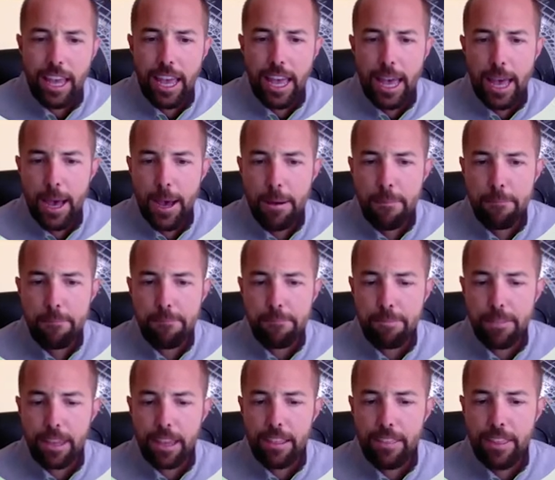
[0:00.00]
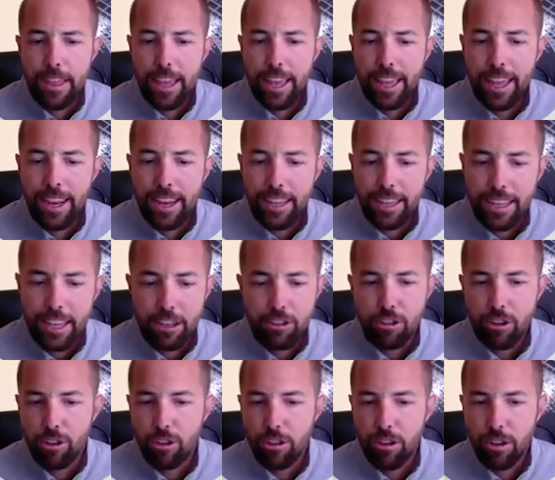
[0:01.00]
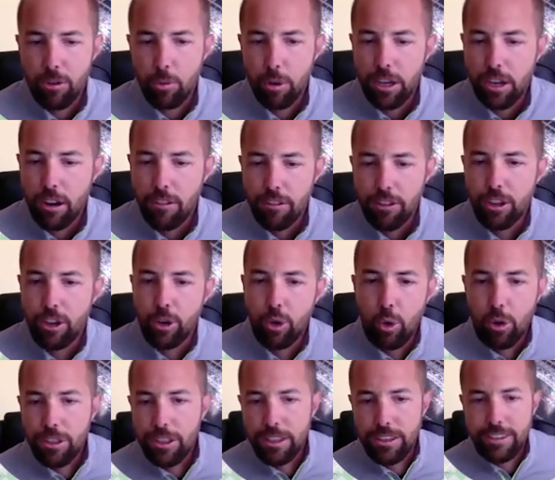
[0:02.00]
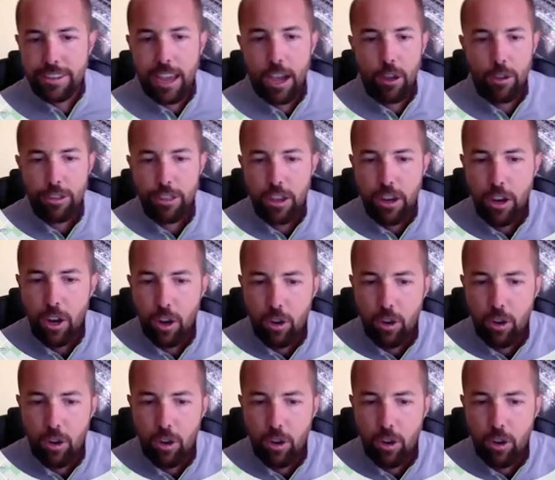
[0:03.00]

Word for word: Um, and then, yeah, so we covered the north and south